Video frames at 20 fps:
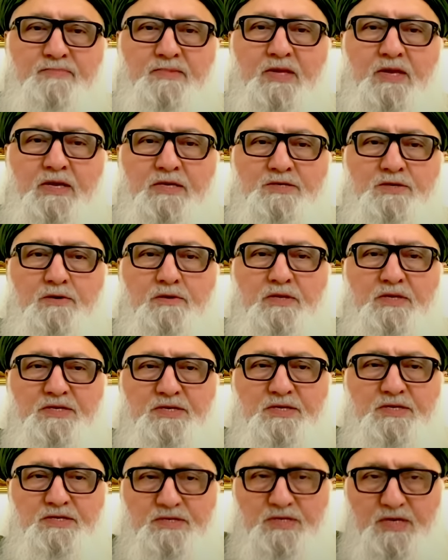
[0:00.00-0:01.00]
So this
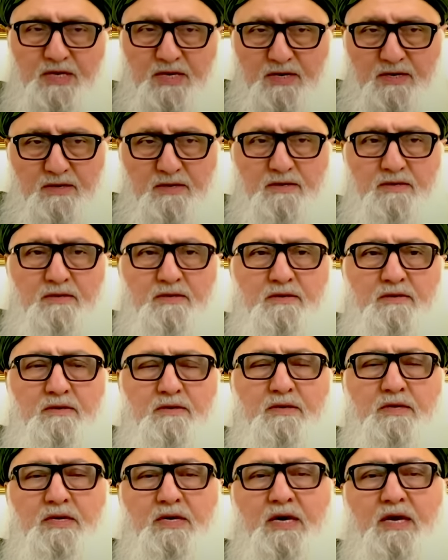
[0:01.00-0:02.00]
is a,
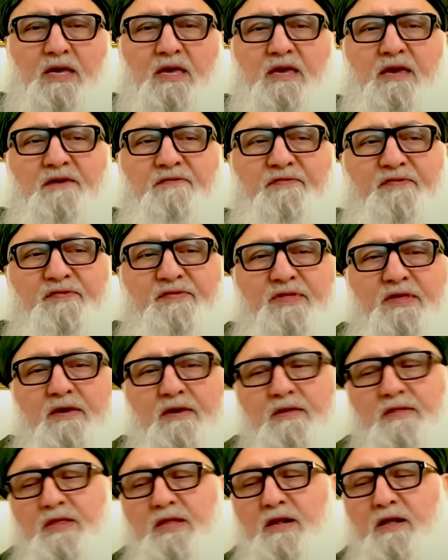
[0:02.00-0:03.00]
a gift
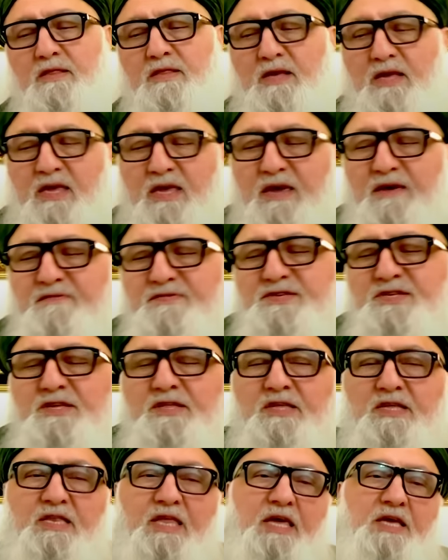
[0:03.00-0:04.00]
that Allah gives to
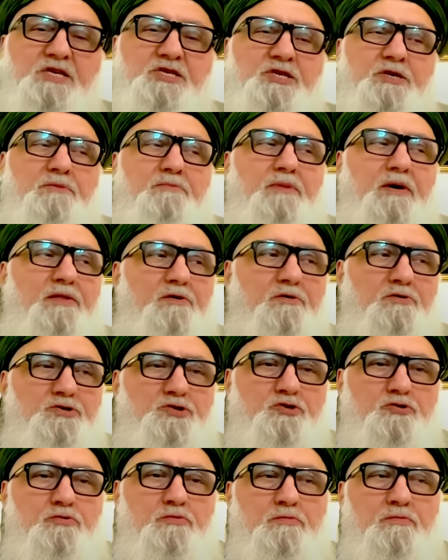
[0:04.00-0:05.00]
the nation by those
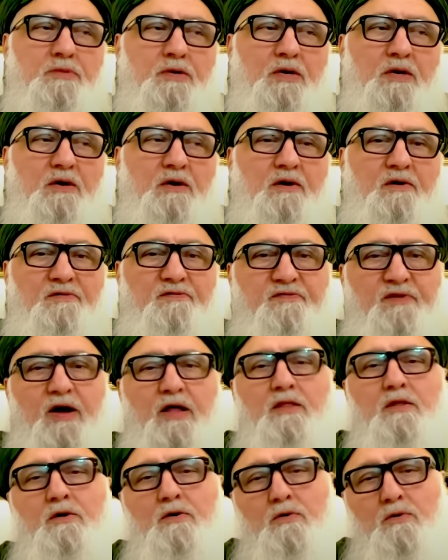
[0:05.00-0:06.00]
whom
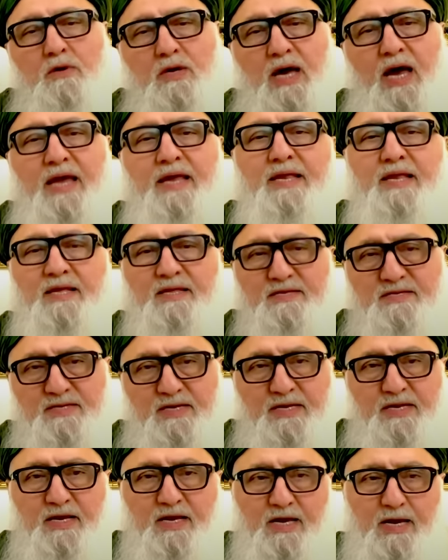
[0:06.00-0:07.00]
follow guidance
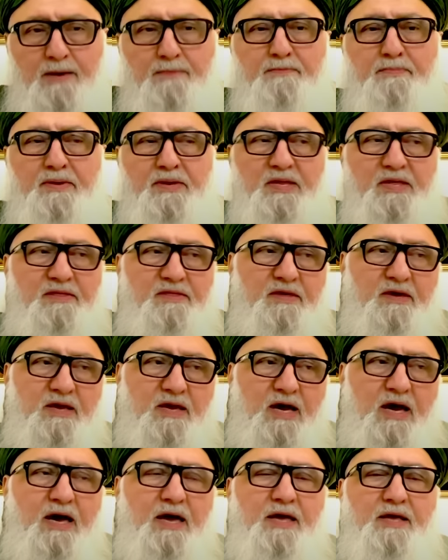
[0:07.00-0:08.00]
and accompany the
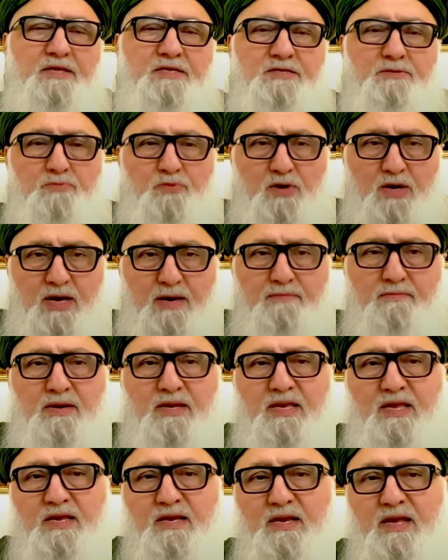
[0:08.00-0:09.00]
guides, the
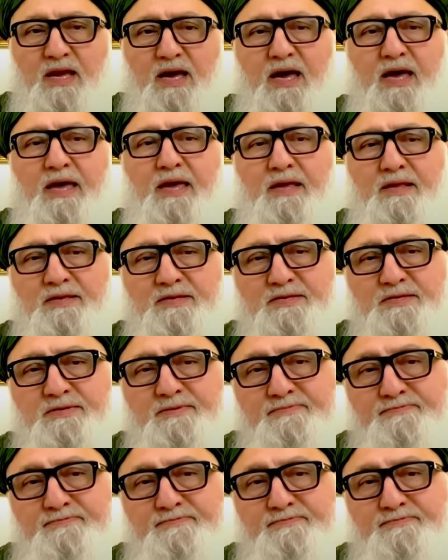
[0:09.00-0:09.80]
Muhammadan guides